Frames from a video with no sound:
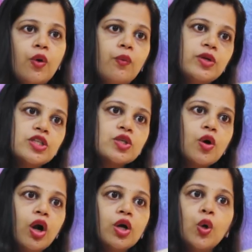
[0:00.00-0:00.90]
which is
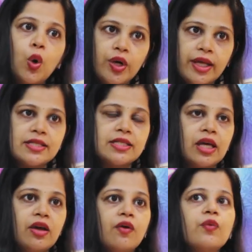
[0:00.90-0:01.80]
called
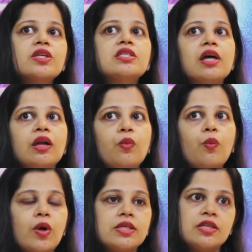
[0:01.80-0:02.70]
co-testing, which is done
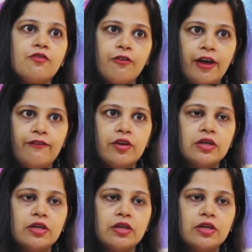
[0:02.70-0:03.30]
once in 5